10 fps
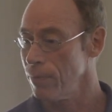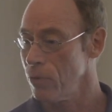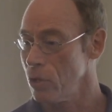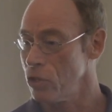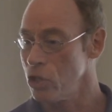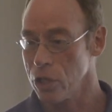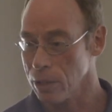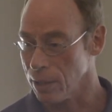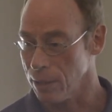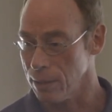Very
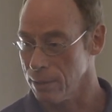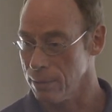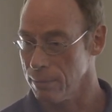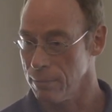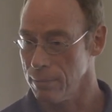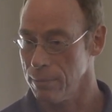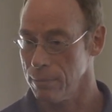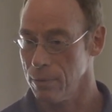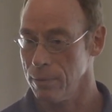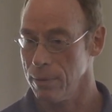chilling
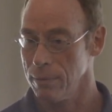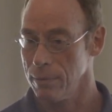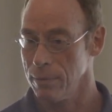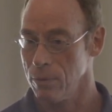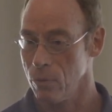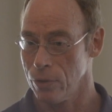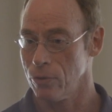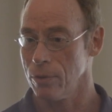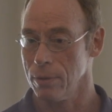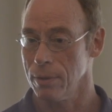
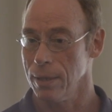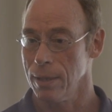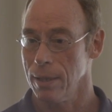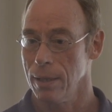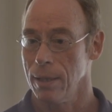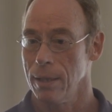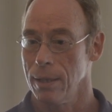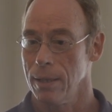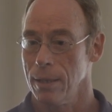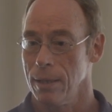question.
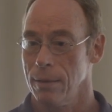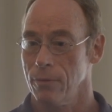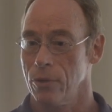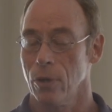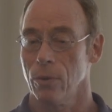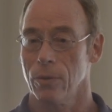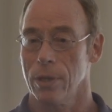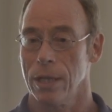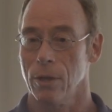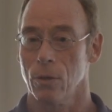So,
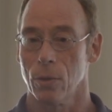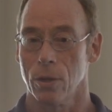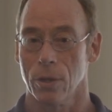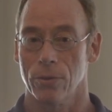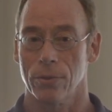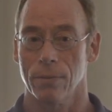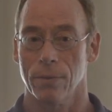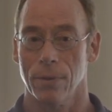in other words,